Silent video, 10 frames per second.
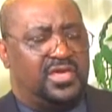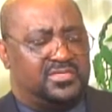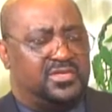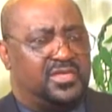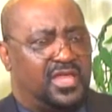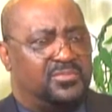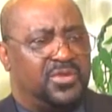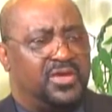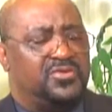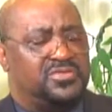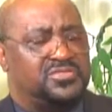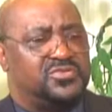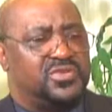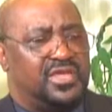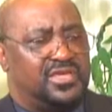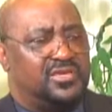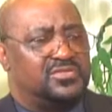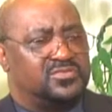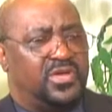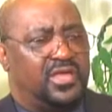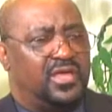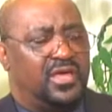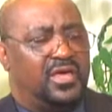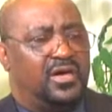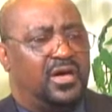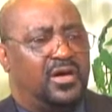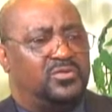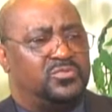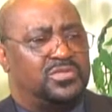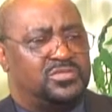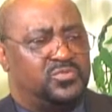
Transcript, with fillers: It's an elementary school that deals with you